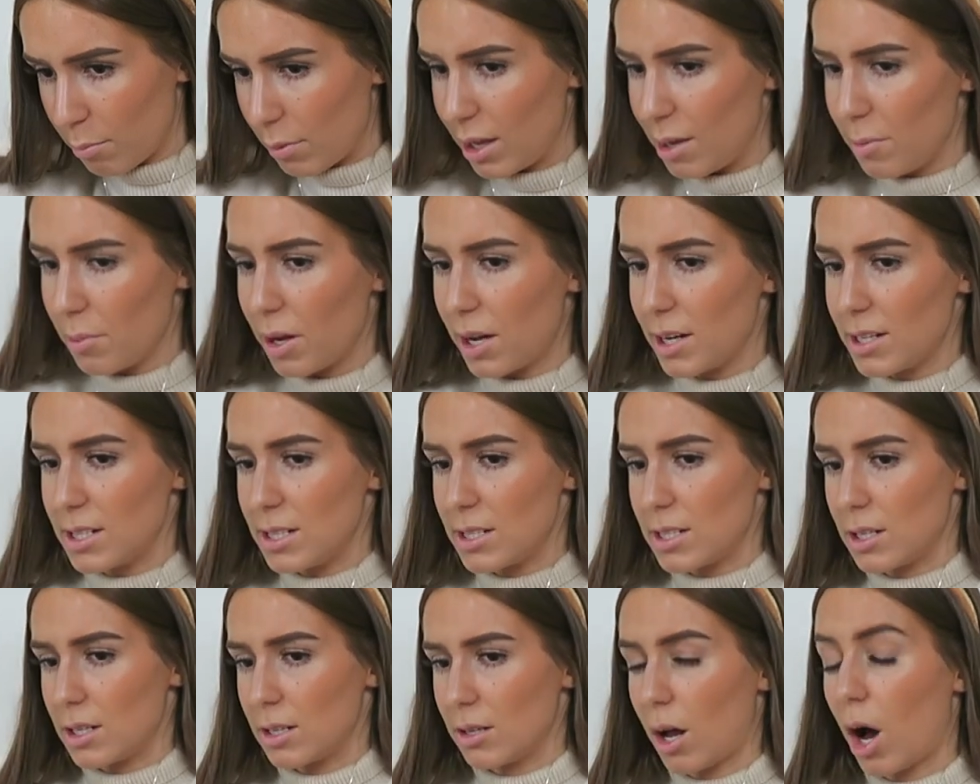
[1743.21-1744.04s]
Maybe I
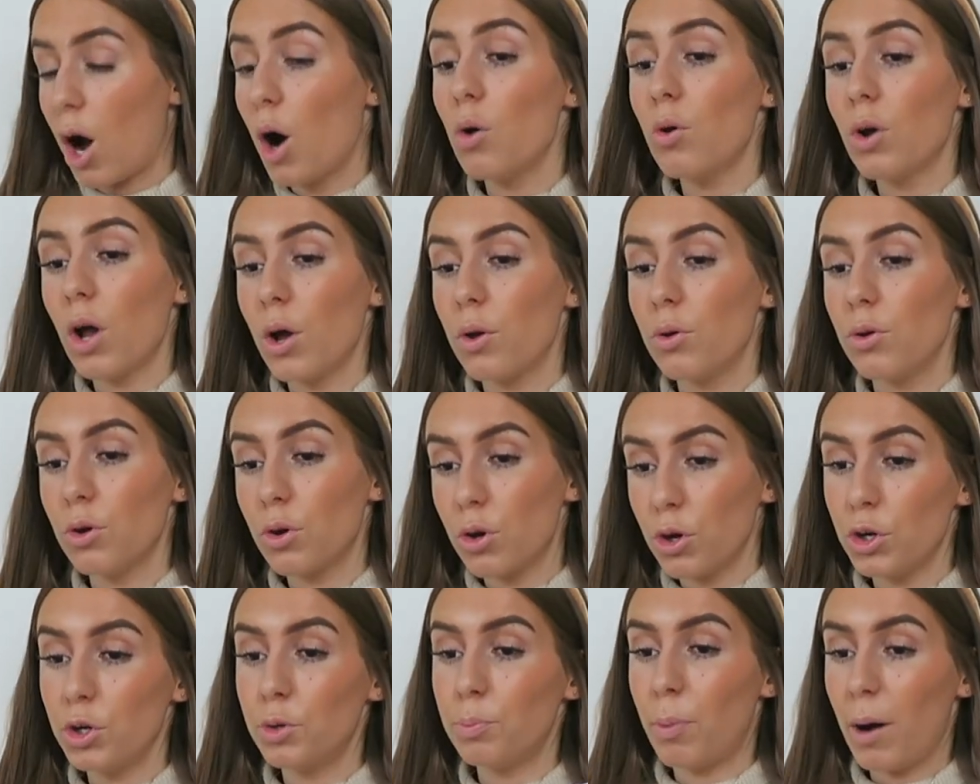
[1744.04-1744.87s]
didn't. Oh no, you
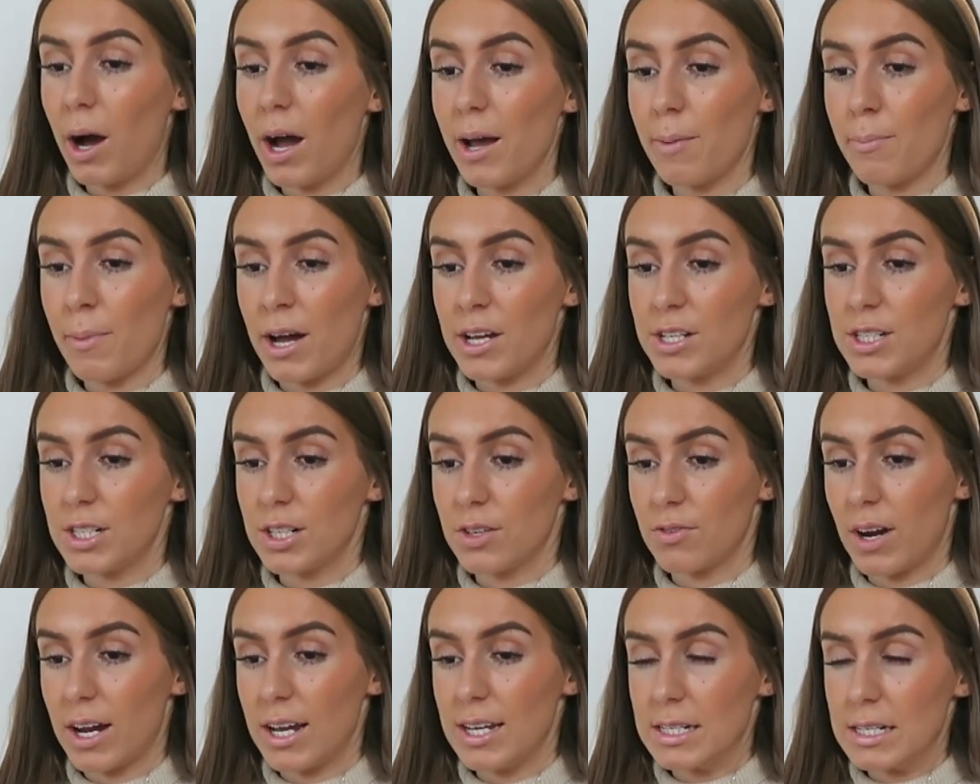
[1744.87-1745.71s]
could buy a
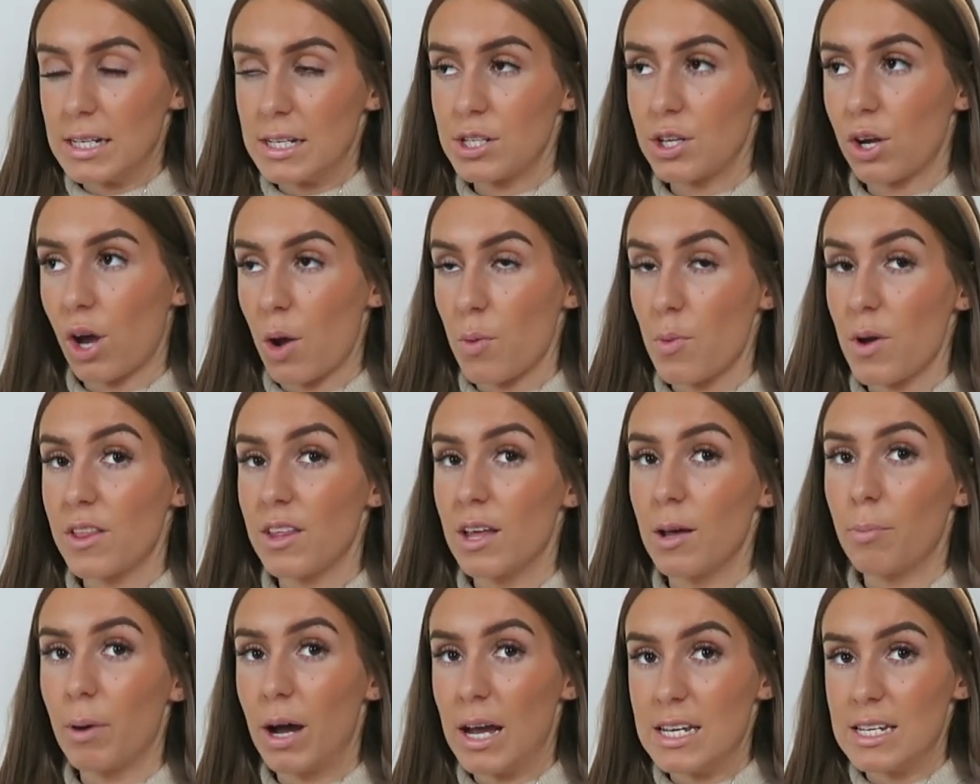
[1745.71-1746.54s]
matching reindeer to go
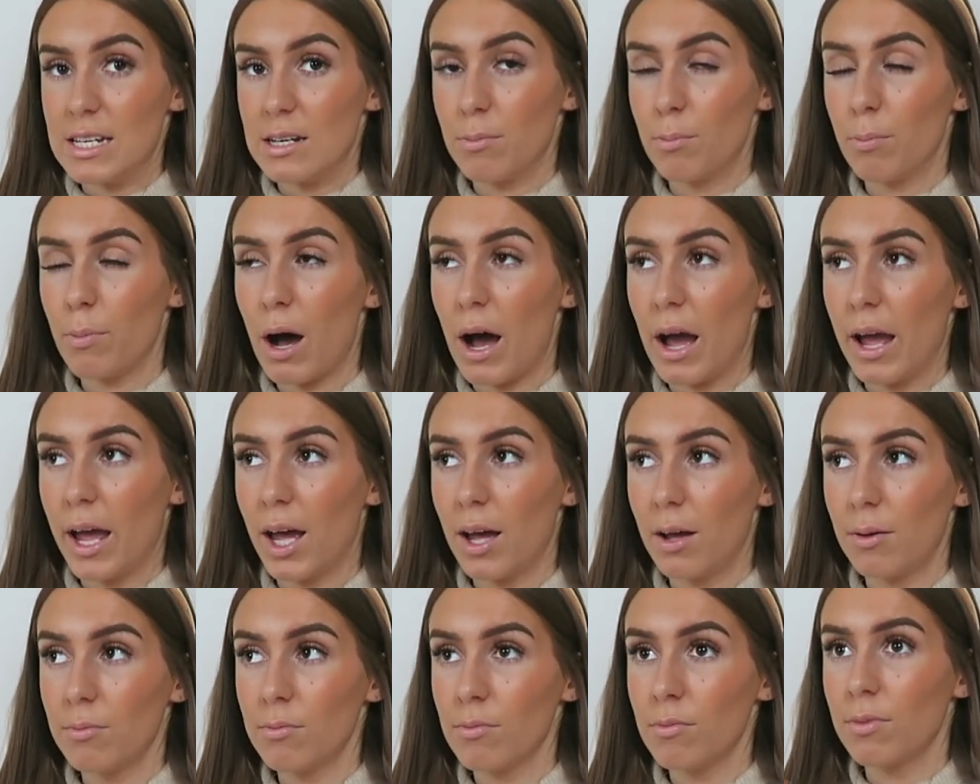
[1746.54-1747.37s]
with it, but I didn't buy
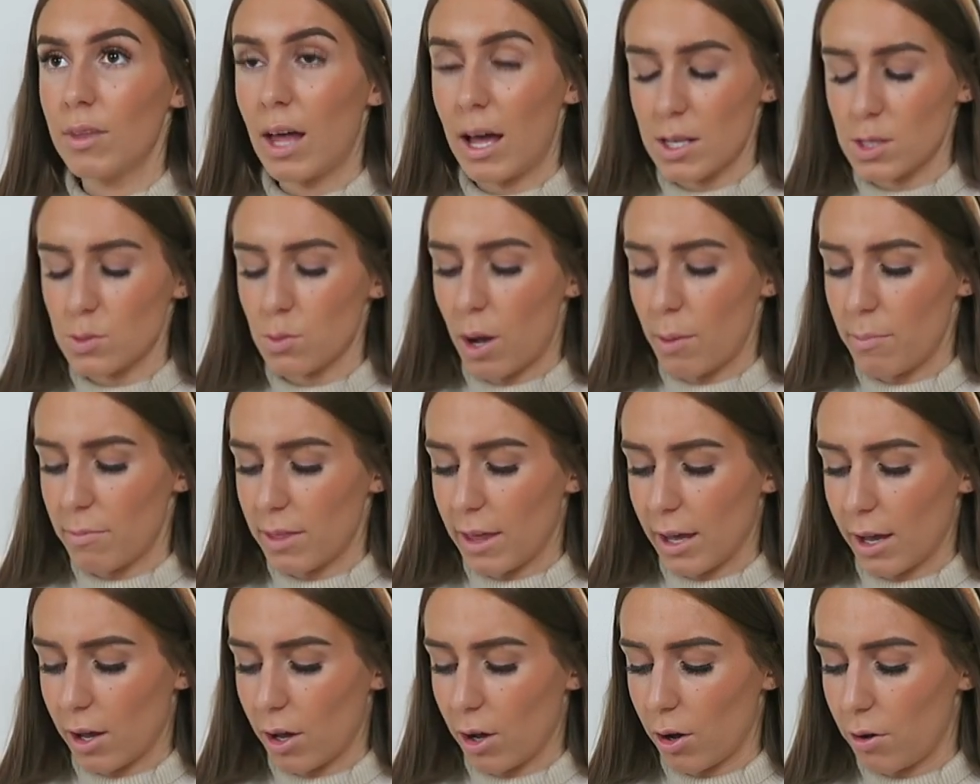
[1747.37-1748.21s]
it. That's what I'm
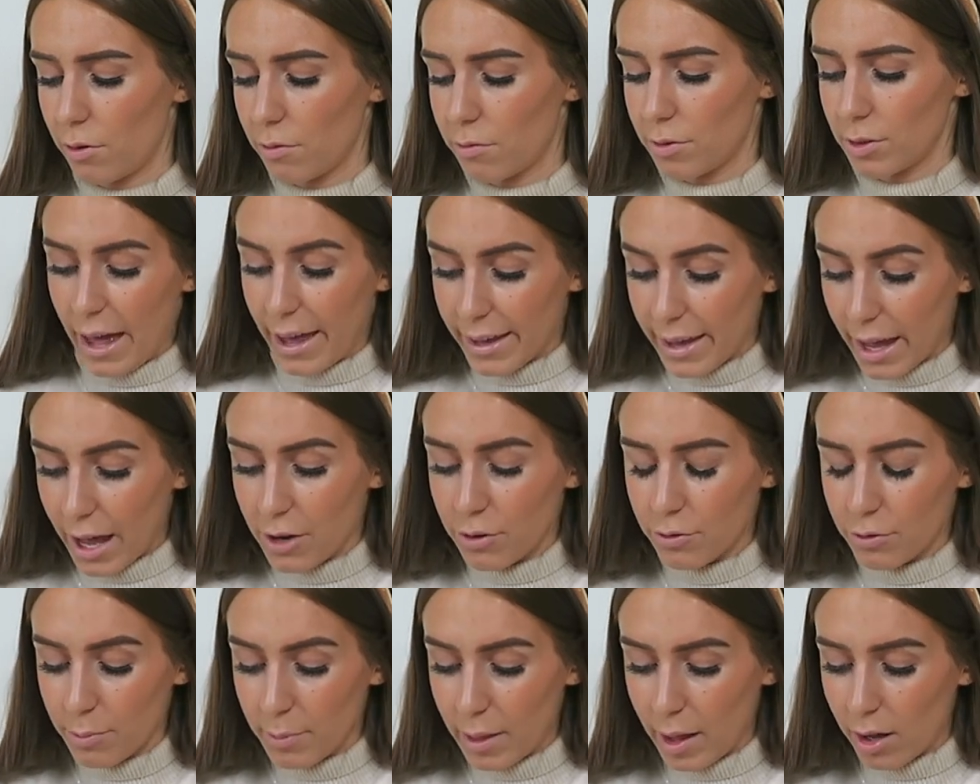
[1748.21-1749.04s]
thinking of.
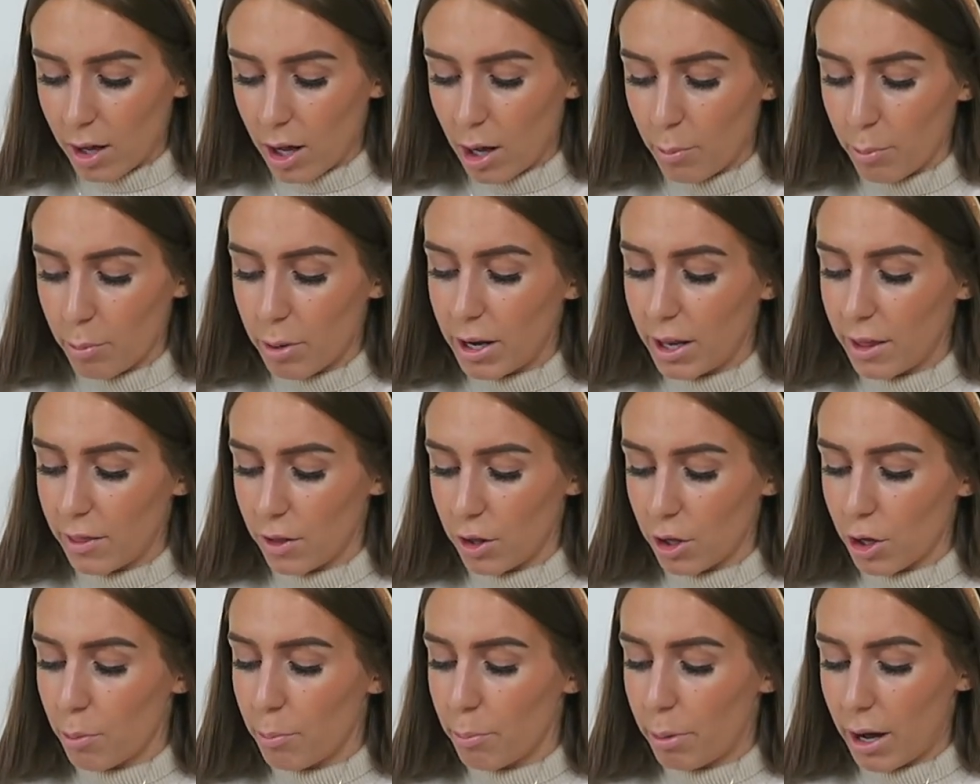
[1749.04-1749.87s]
Again, from that company
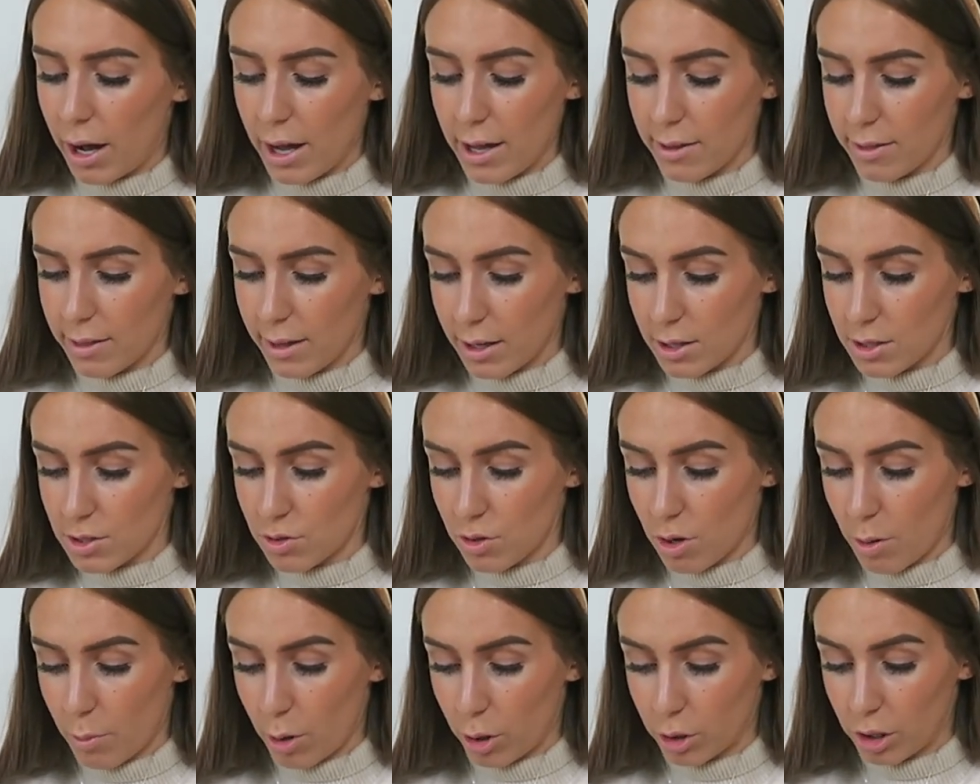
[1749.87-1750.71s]
that you can buy things
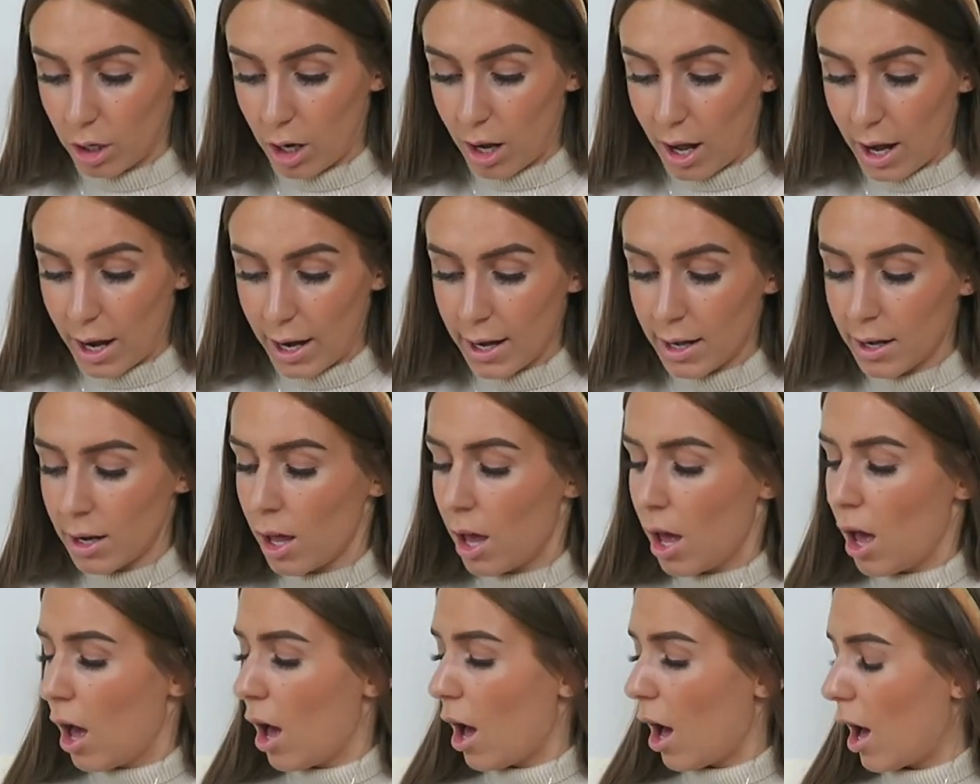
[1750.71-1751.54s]
from online,
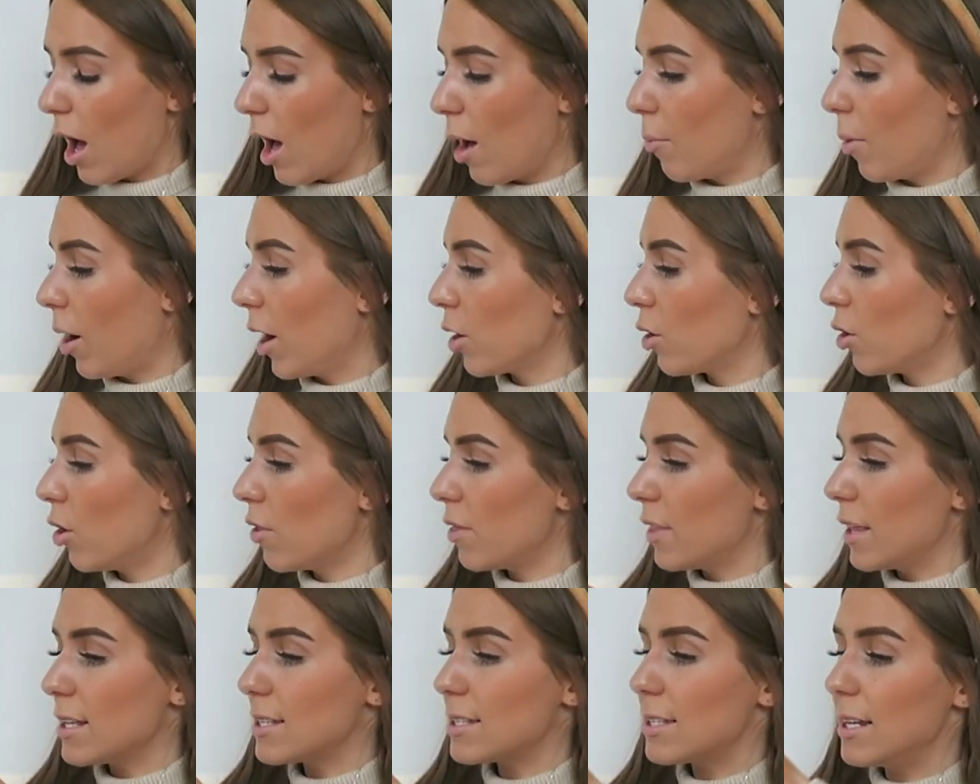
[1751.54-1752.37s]
I
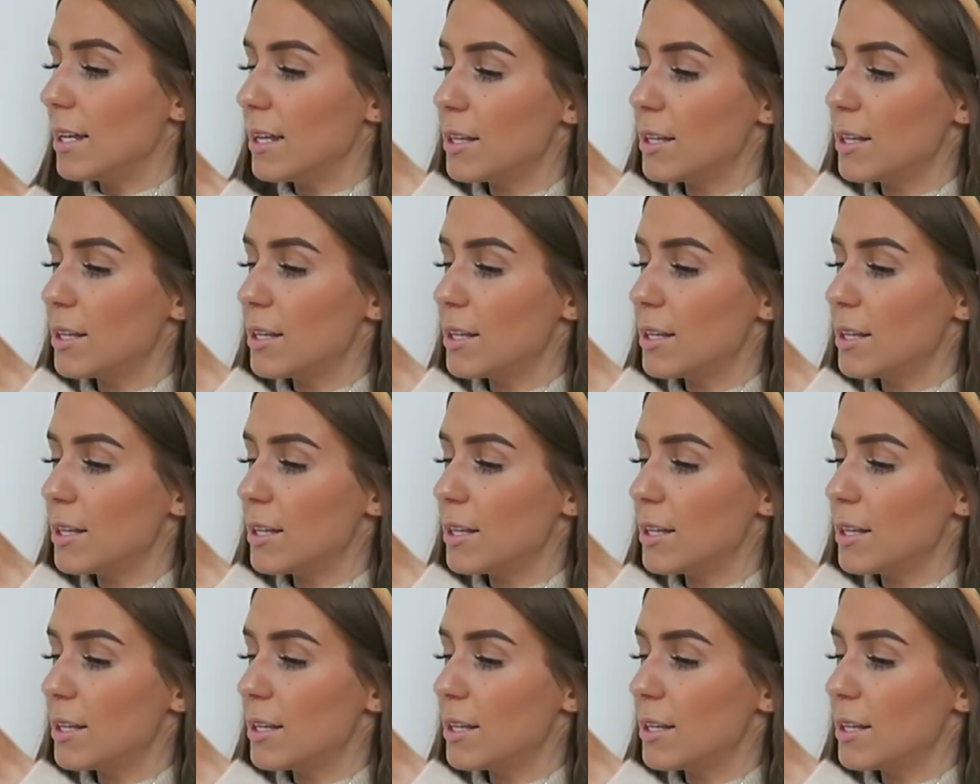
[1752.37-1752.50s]
got this